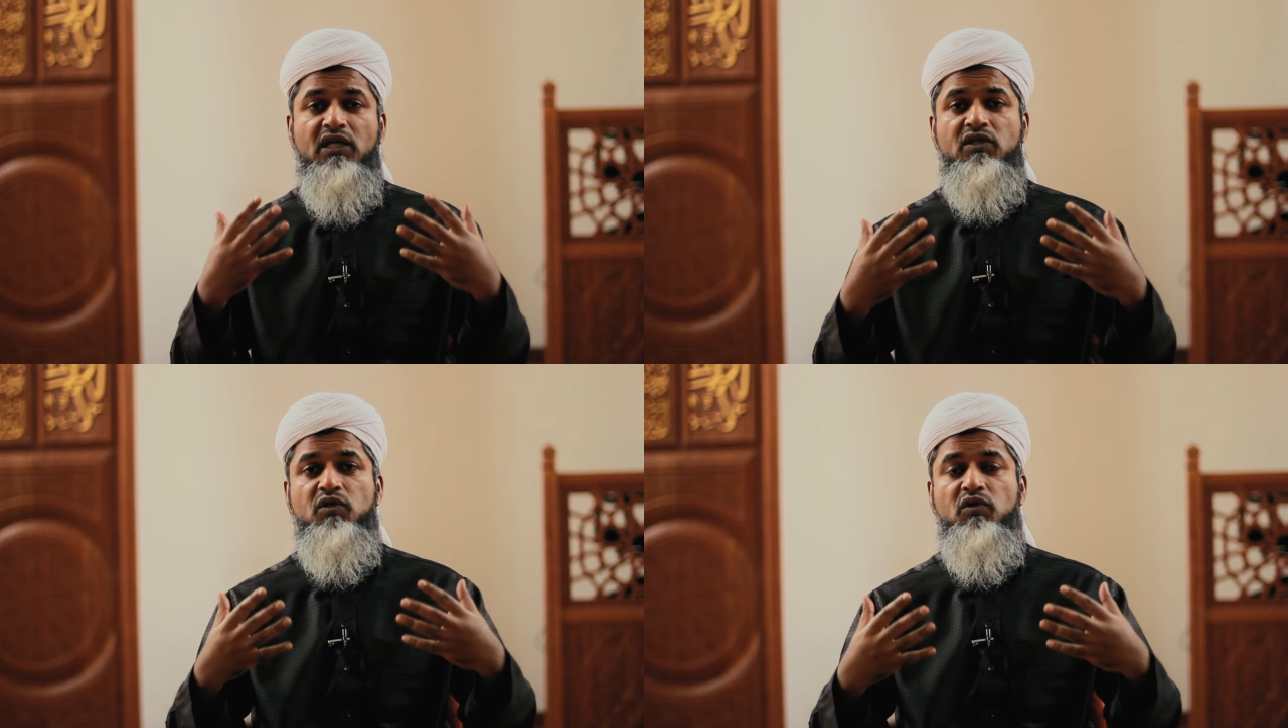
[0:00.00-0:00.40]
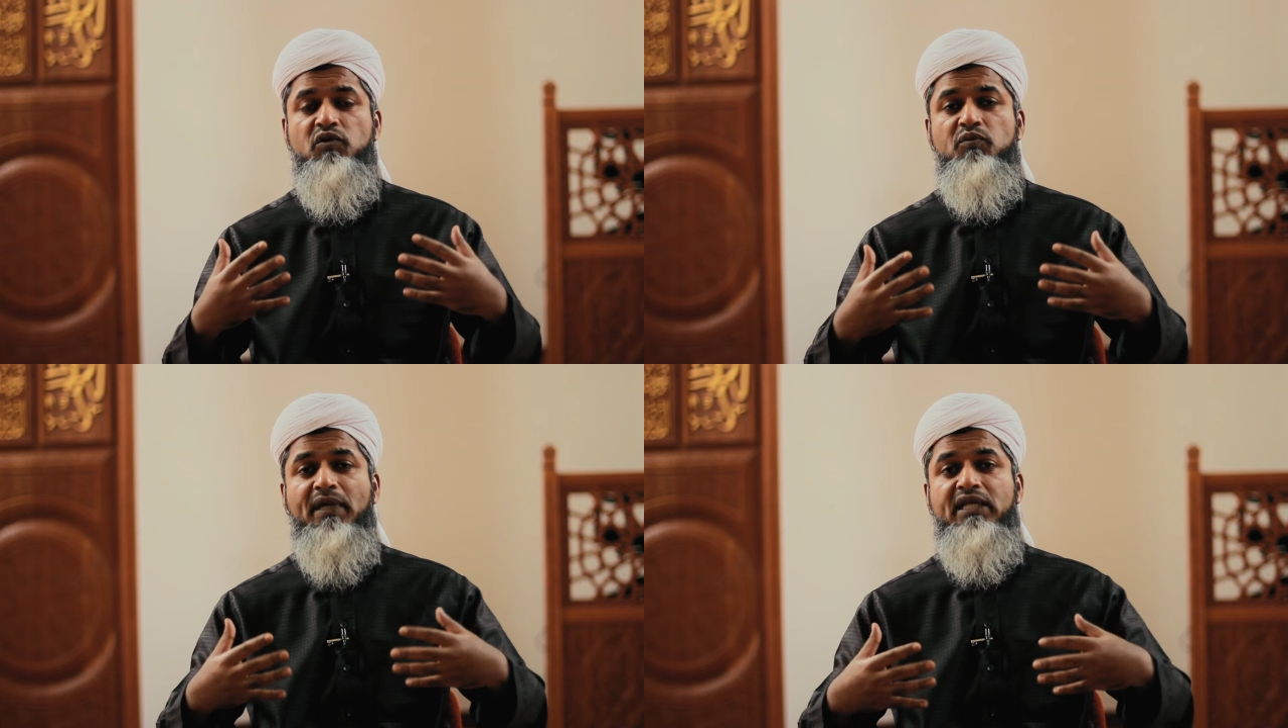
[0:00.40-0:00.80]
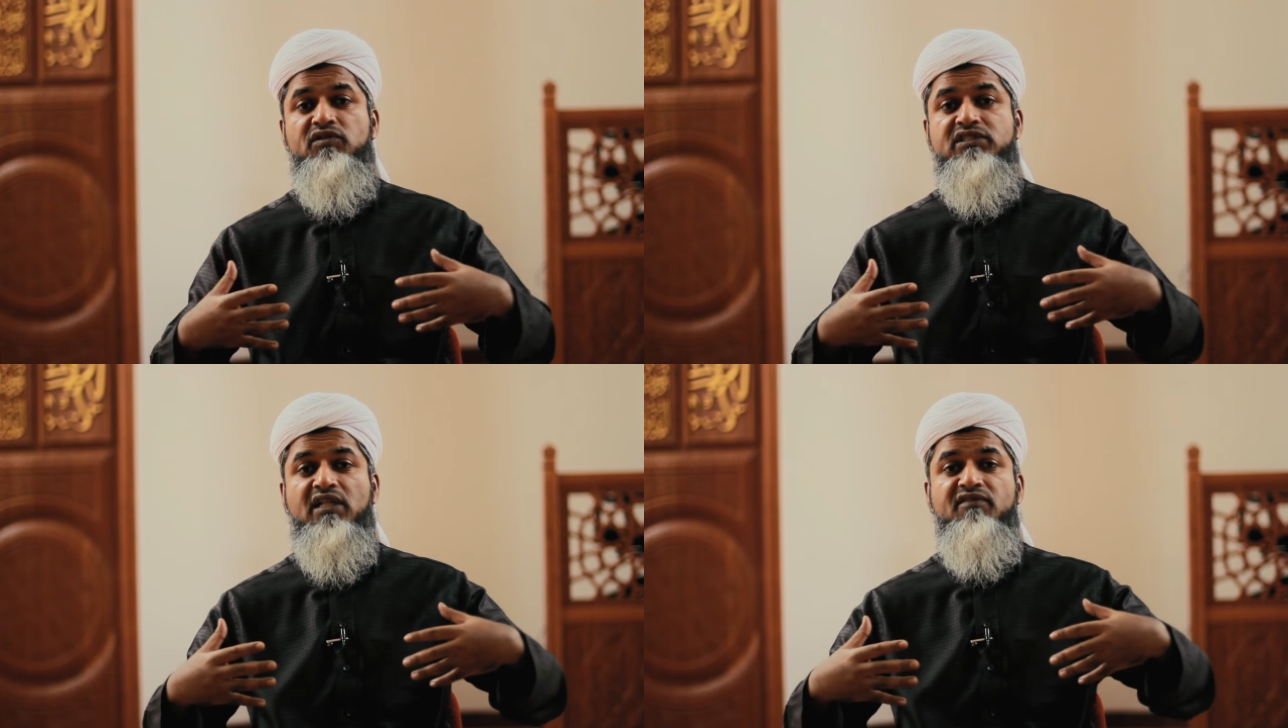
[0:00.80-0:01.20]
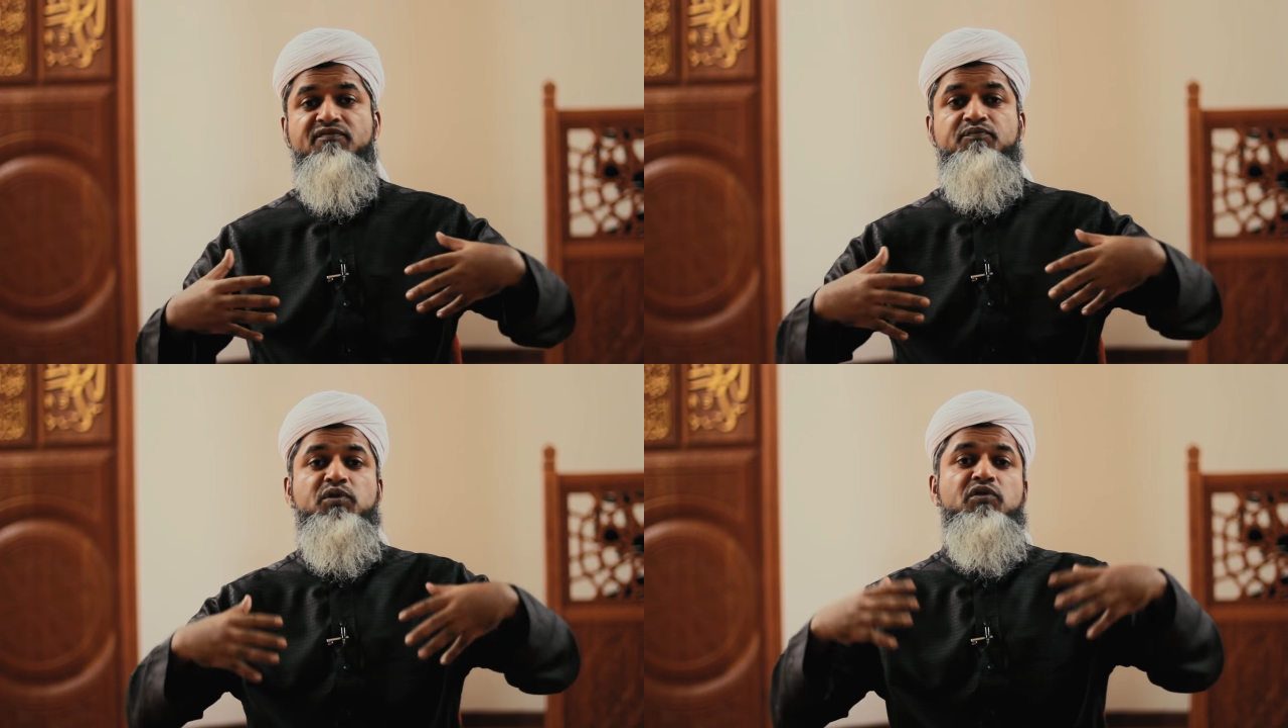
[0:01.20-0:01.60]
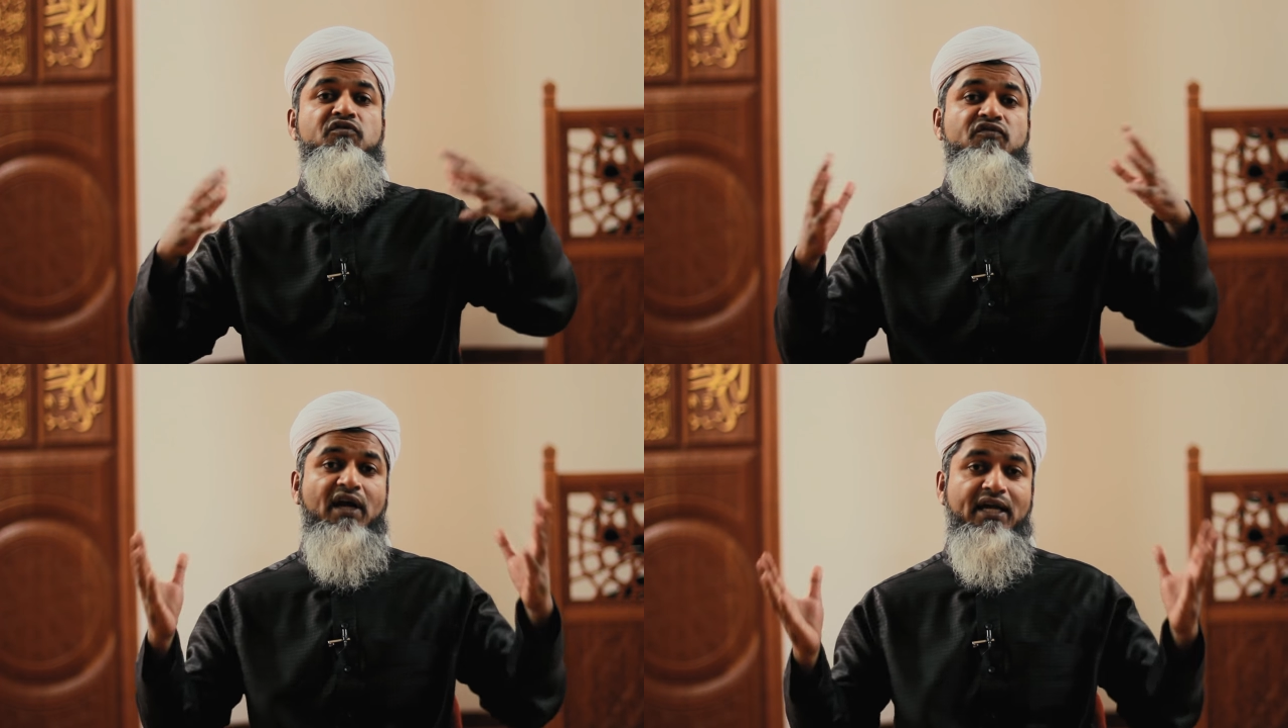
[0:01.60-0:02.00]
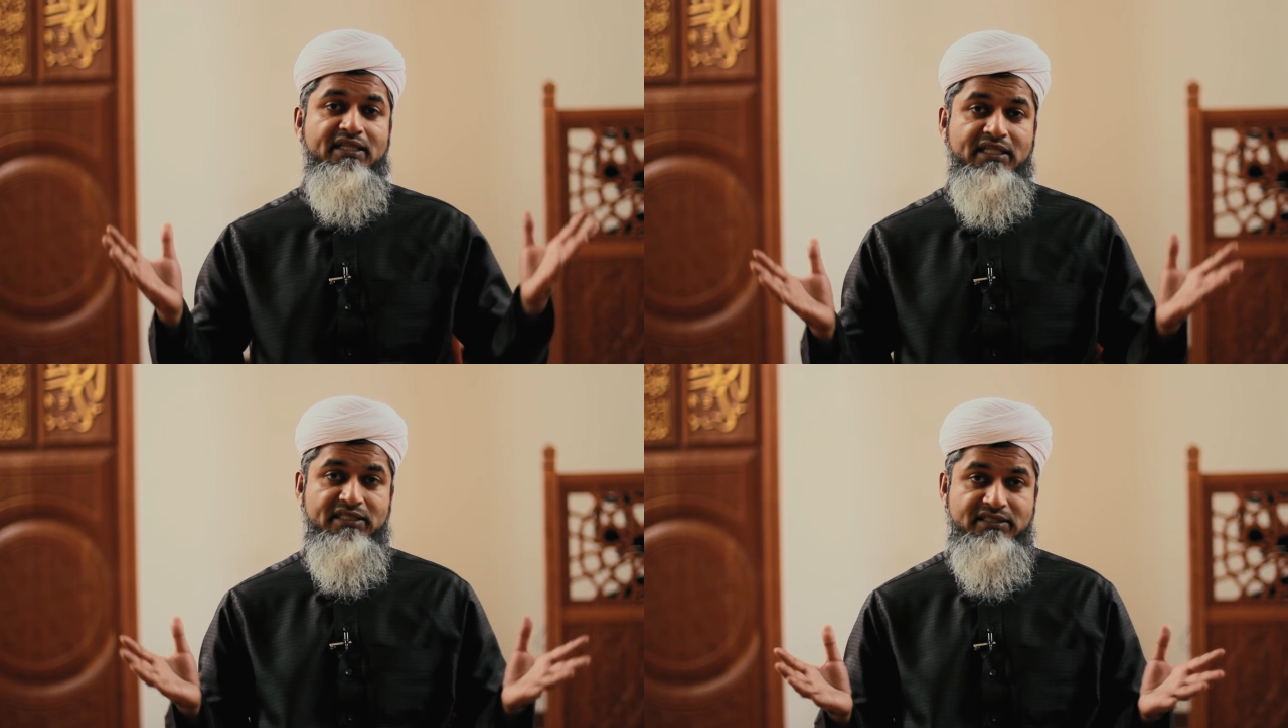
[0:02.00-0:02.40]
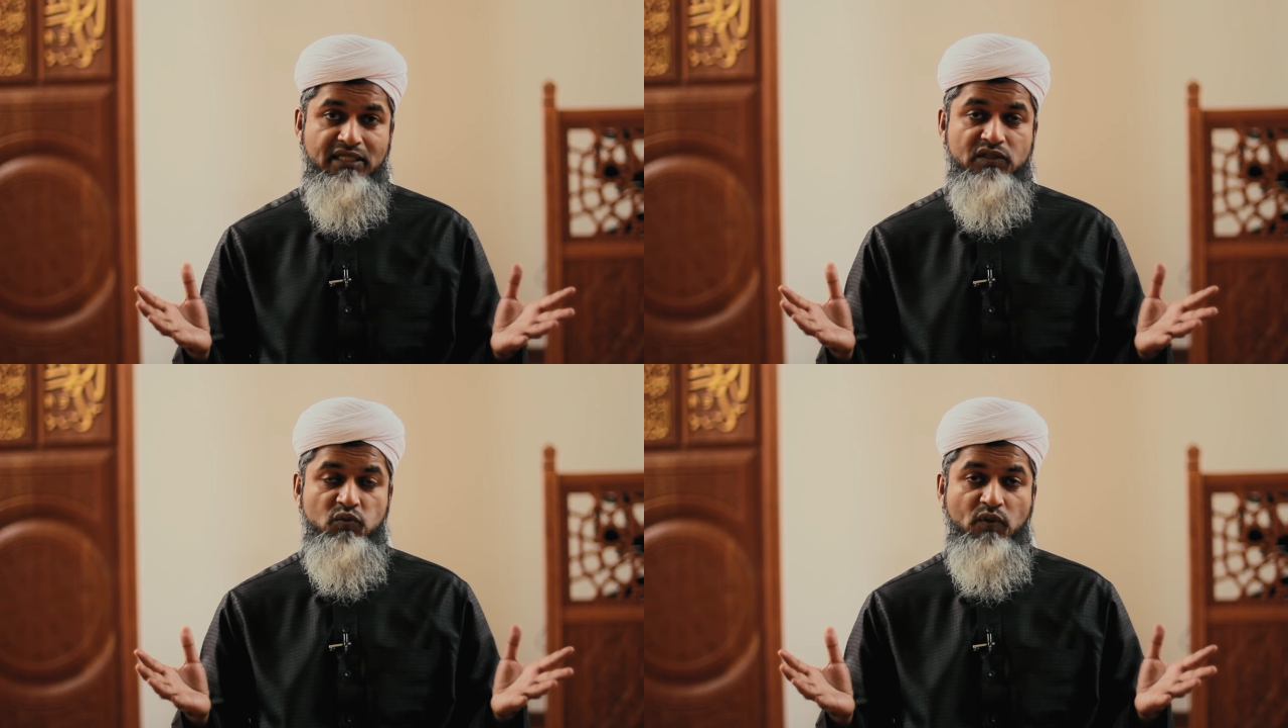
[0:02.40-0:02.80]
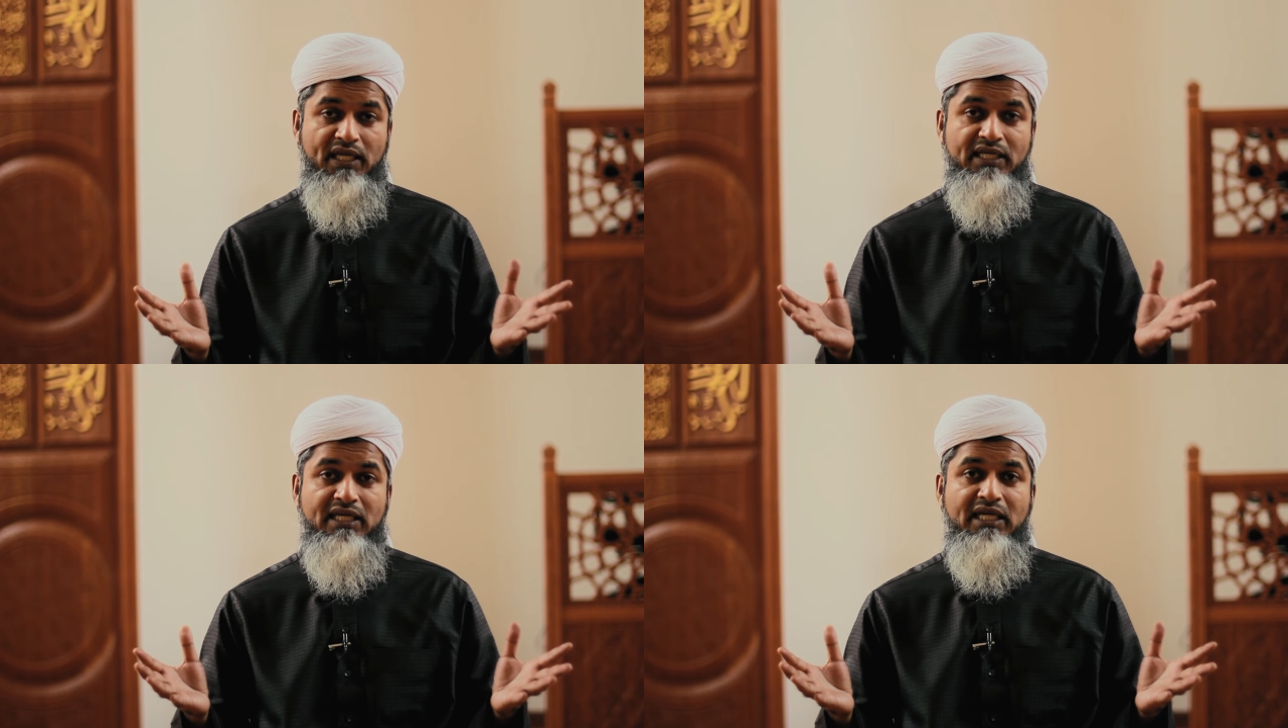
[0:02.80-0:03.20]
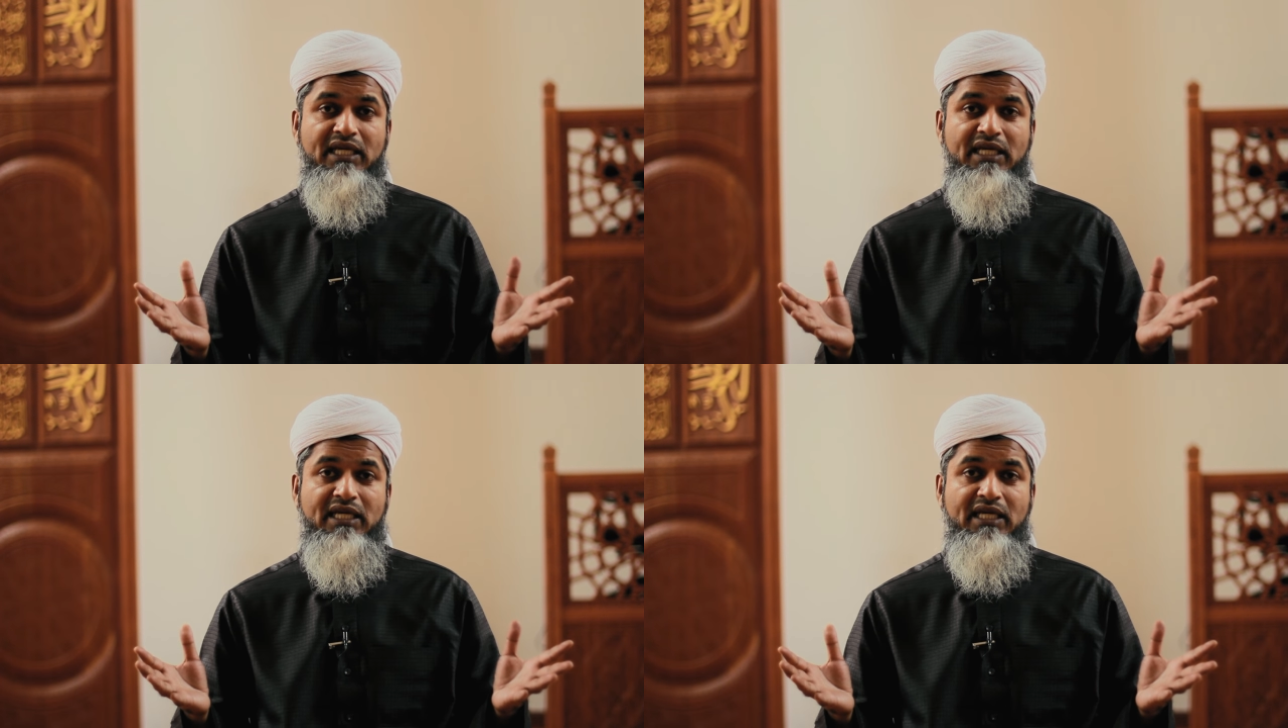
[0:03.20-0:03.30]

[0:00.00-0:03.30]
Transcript: You, you made yourself beautified in a certain way.